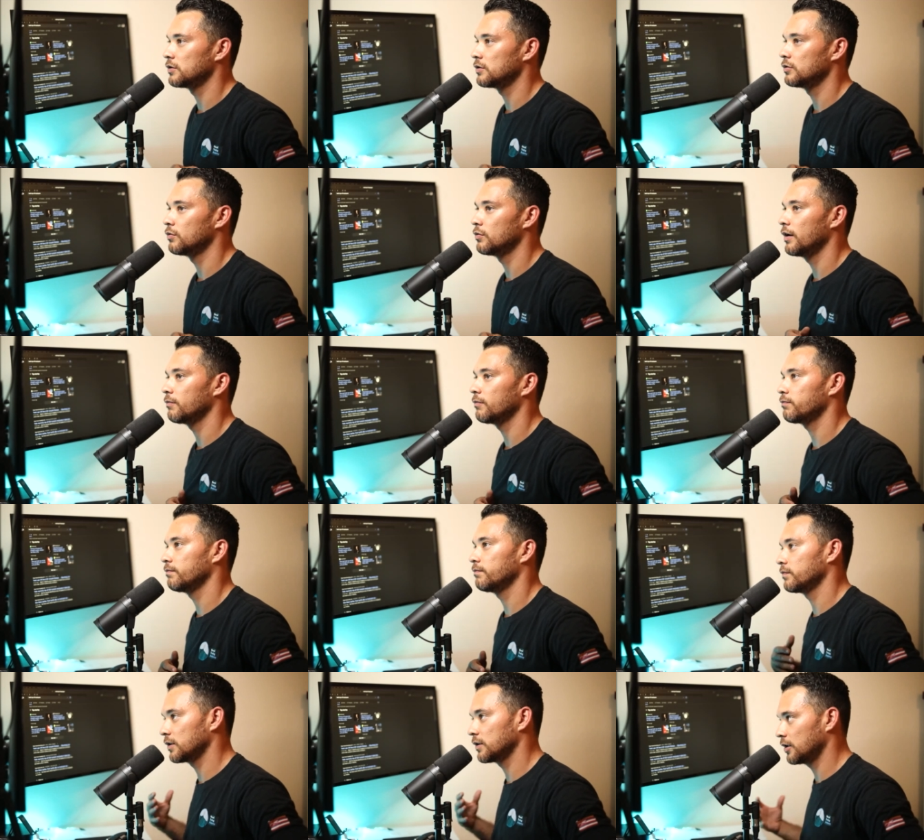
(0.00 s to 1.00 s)
what
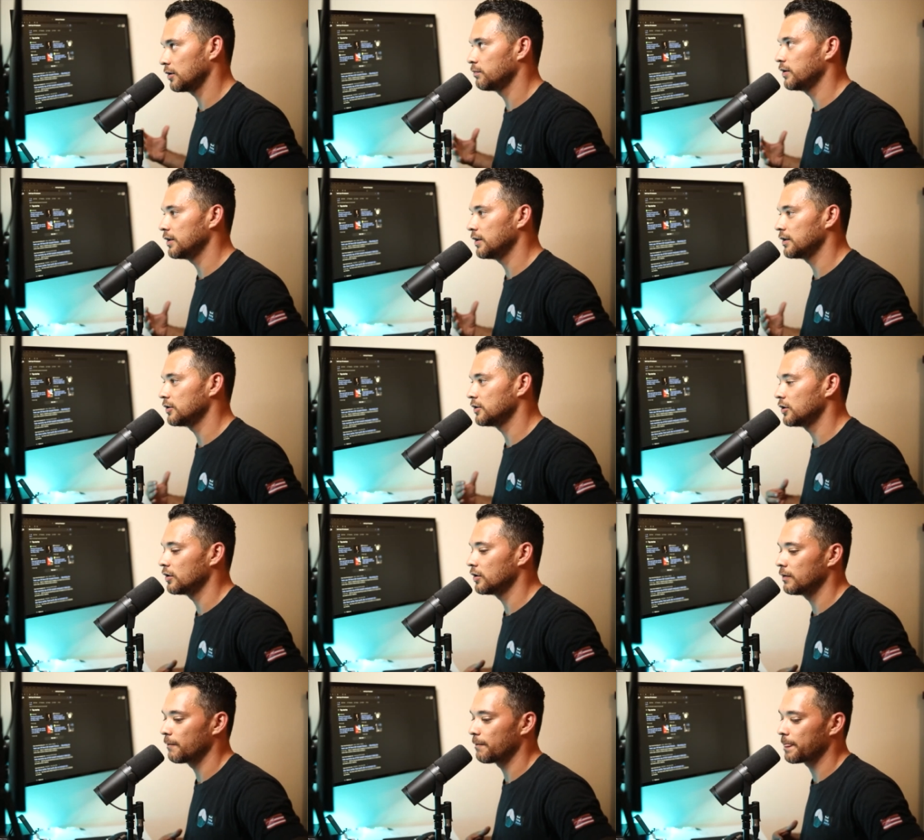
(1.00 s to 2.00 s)
could be, you
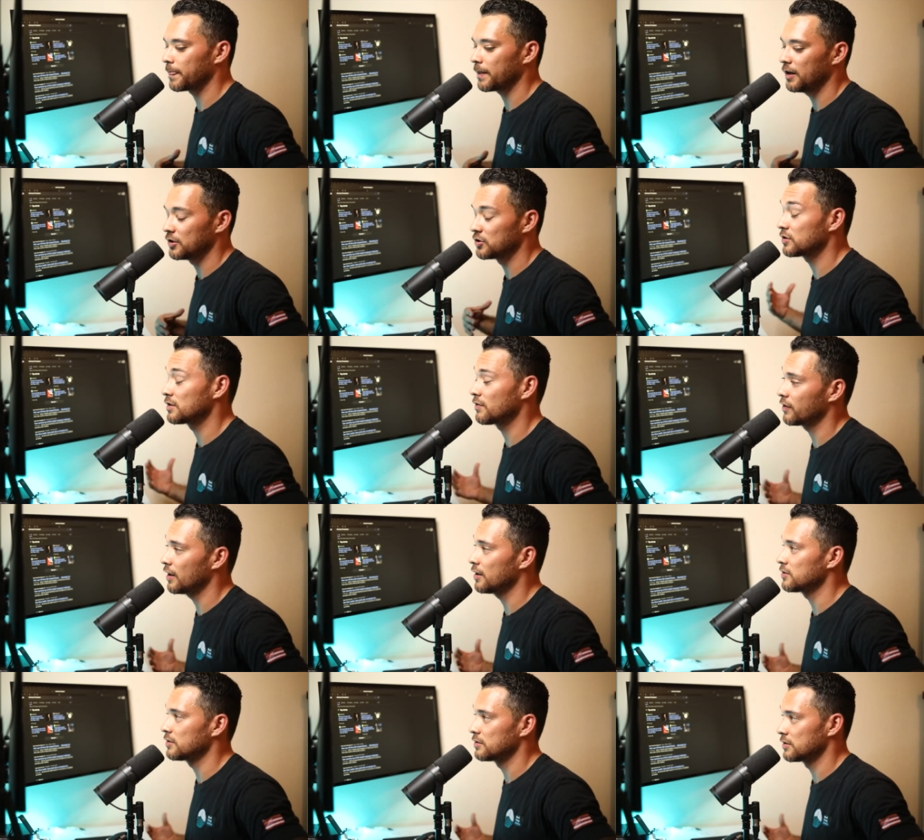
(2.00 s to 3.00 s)
know, hundreds of
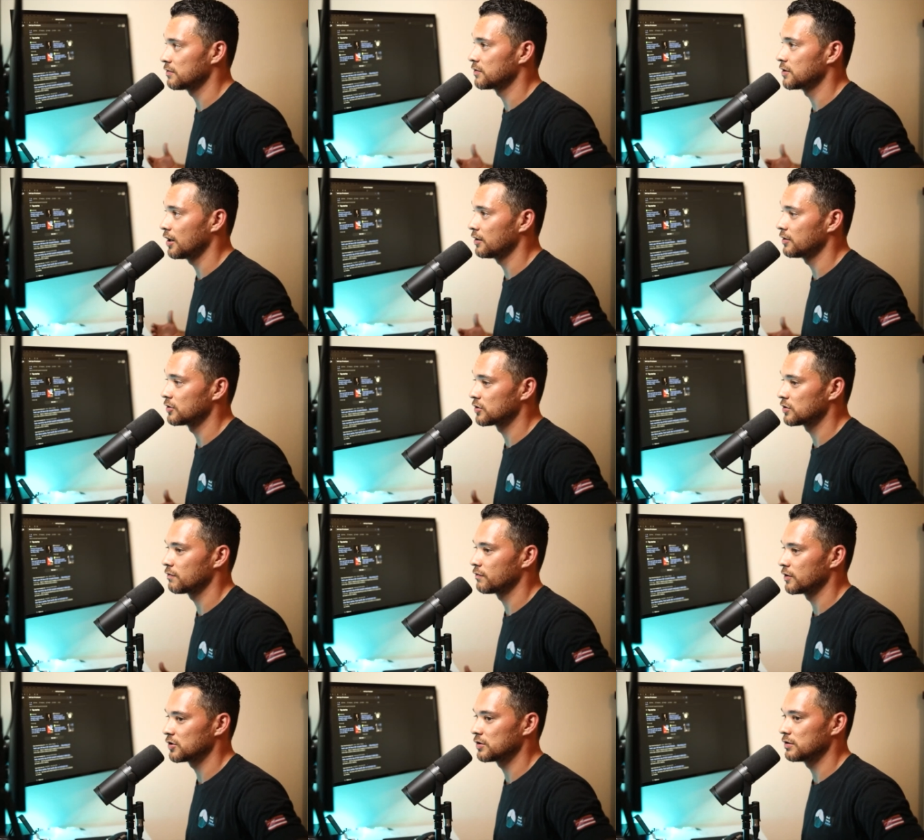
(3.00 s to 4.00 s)
thousands of dollars
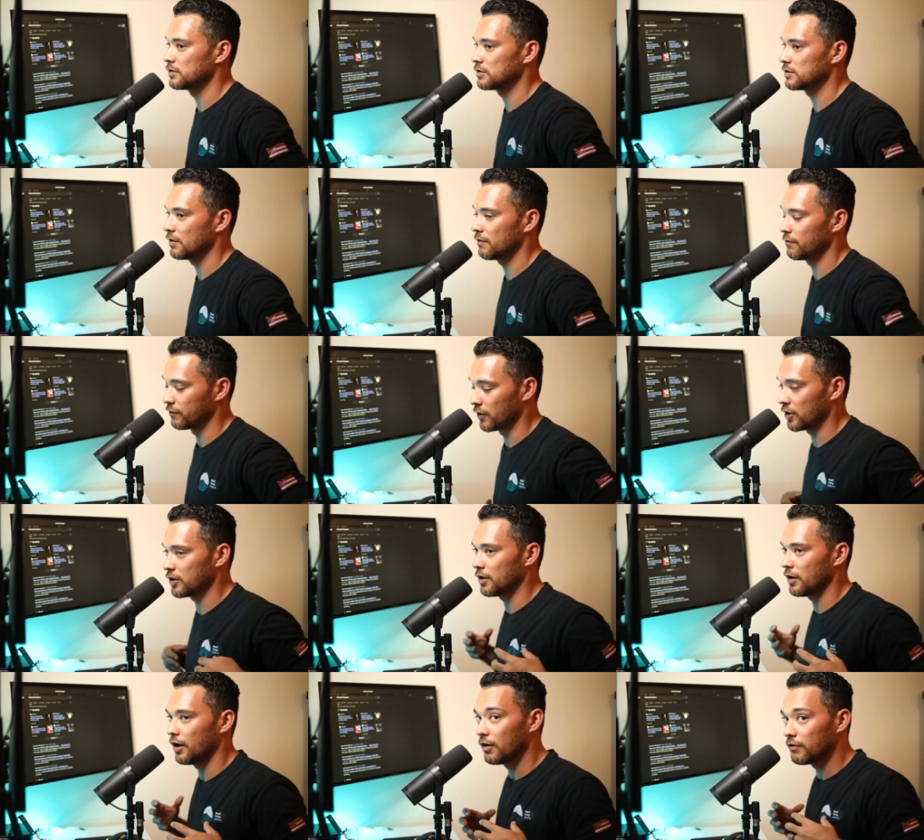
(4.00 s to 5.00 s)
versus ver,
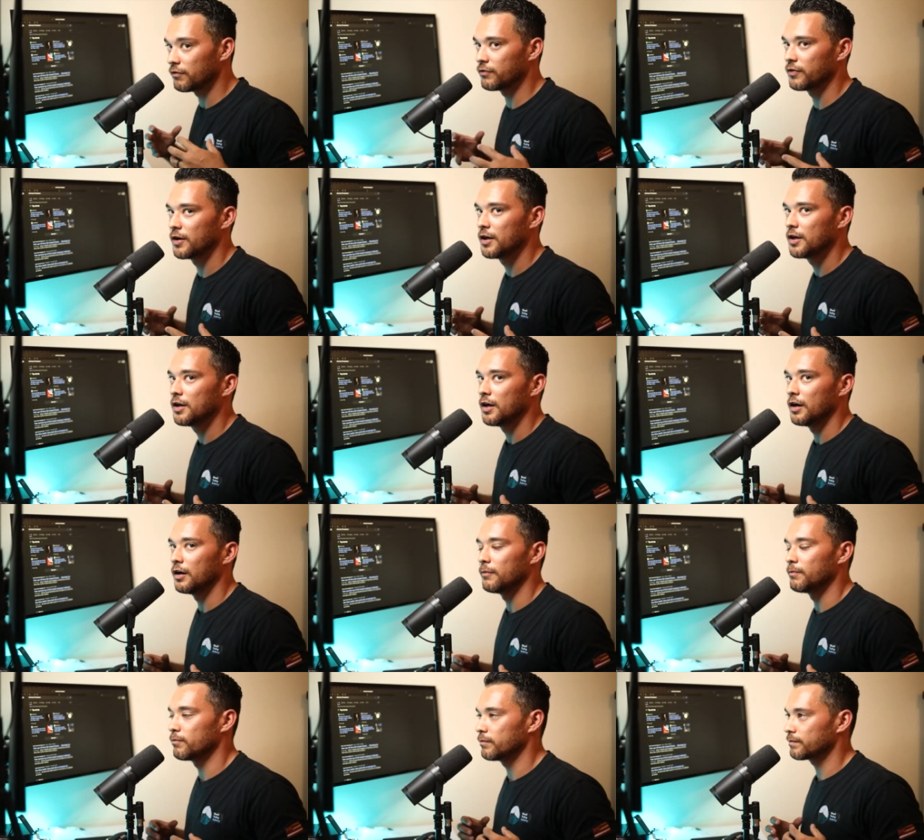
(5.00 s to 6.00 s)
of
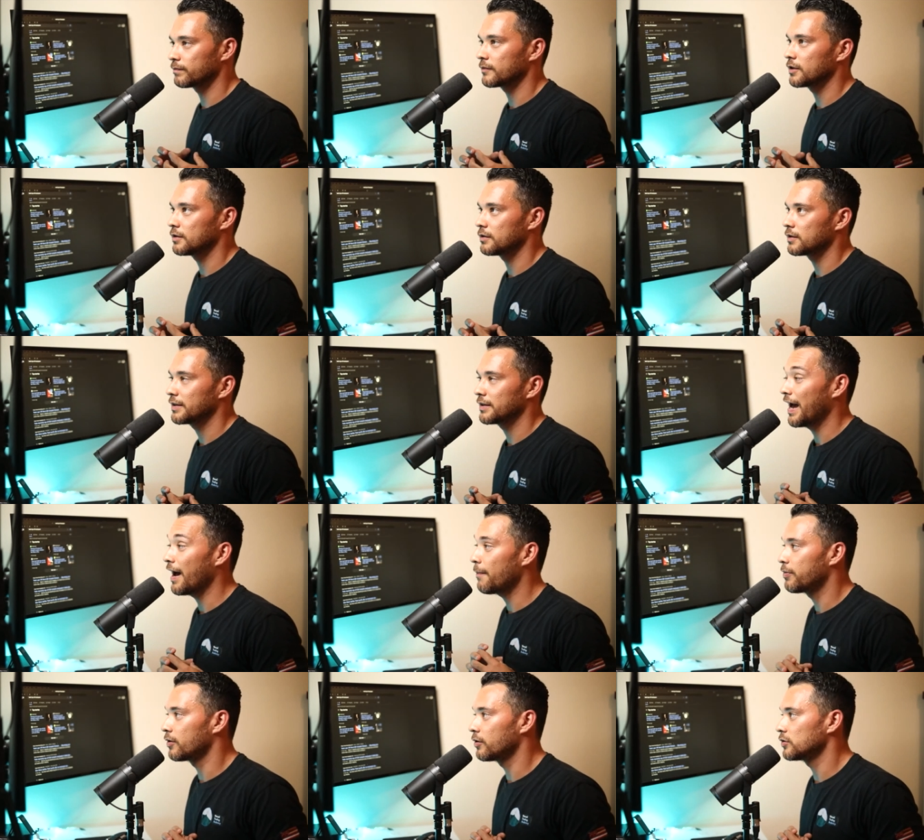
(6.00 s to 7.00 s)
um,
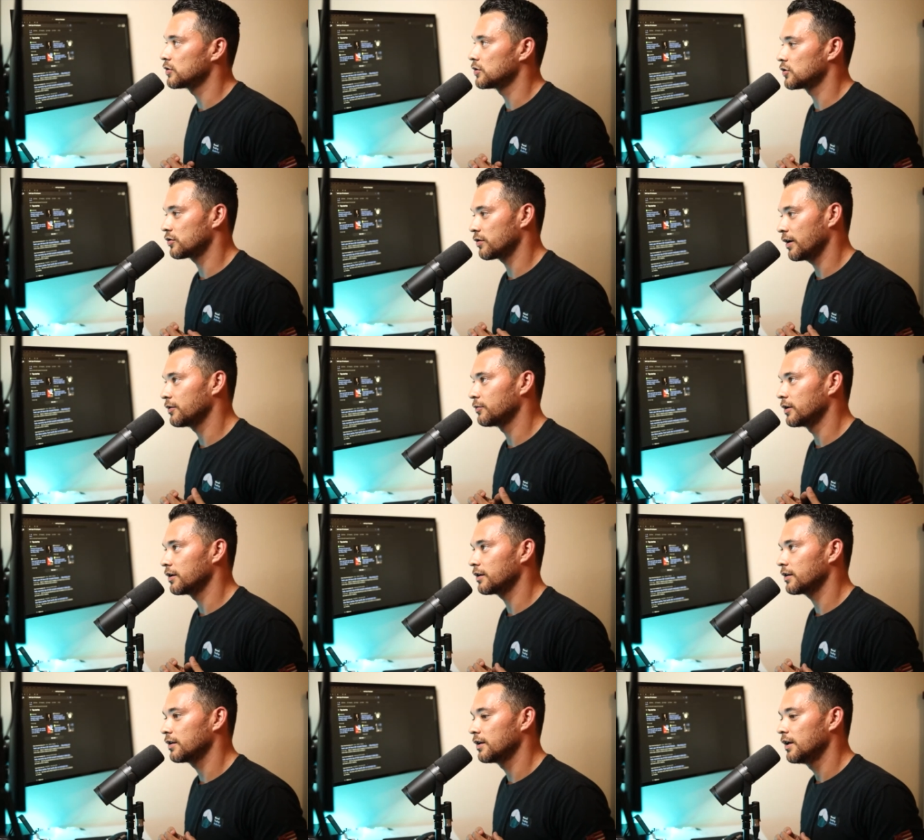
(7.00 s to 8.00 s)
capital to trade with.
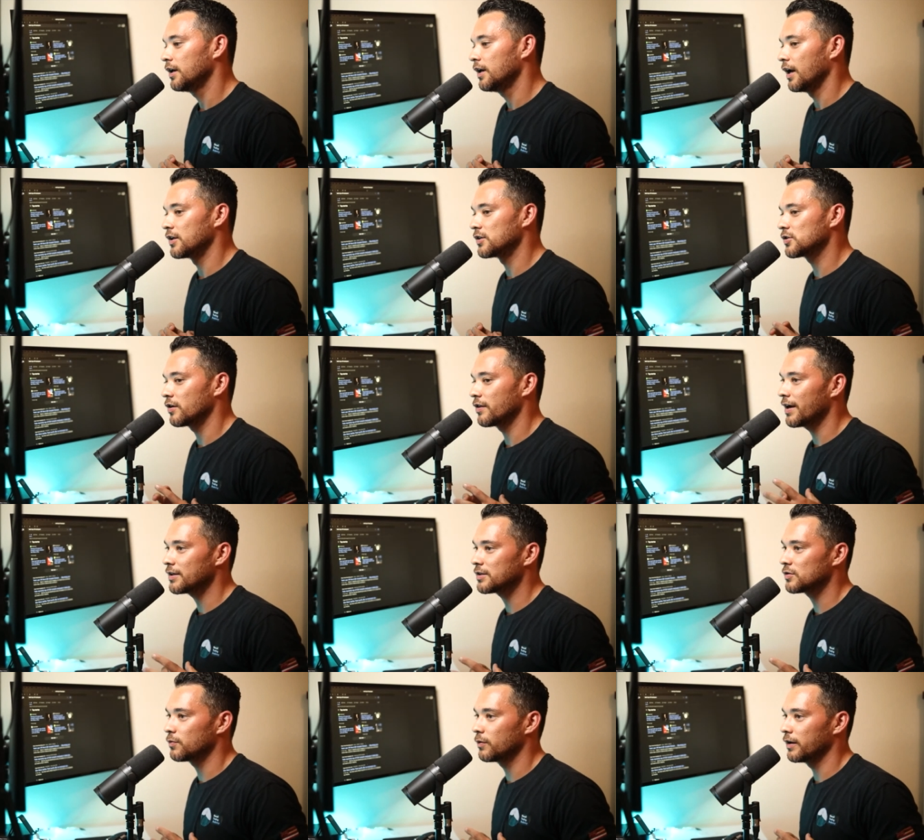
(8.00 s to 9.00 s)
And so
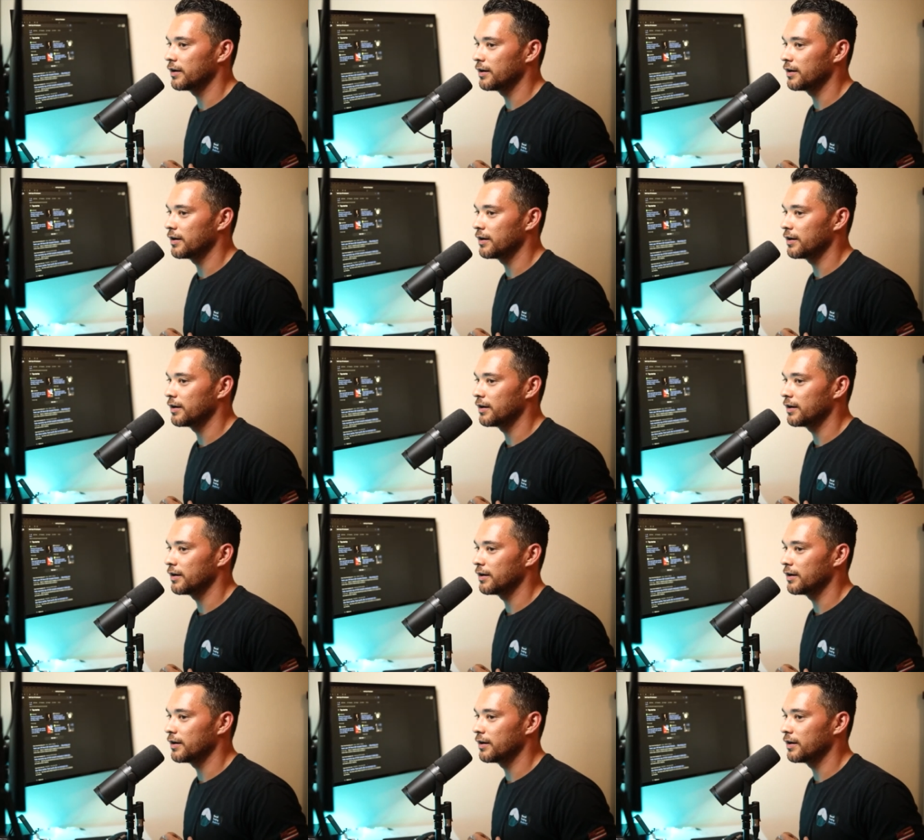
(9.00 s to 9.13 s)
that's what